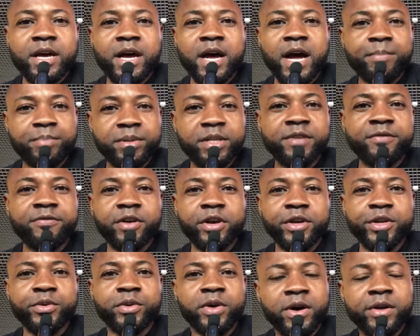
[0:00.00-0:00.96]
I believe
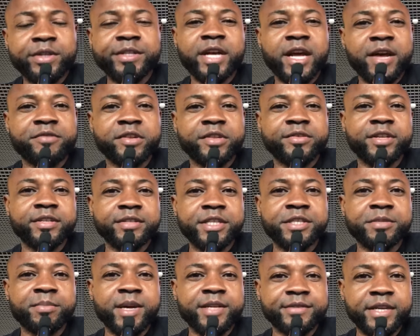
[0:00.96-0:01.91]
you heard everything
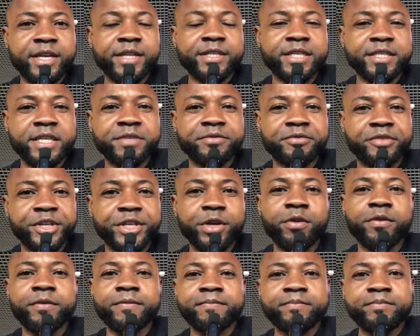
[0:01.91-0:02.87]
this man said in this
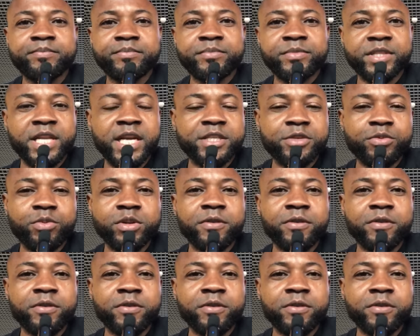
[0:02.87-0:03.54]
video. That's one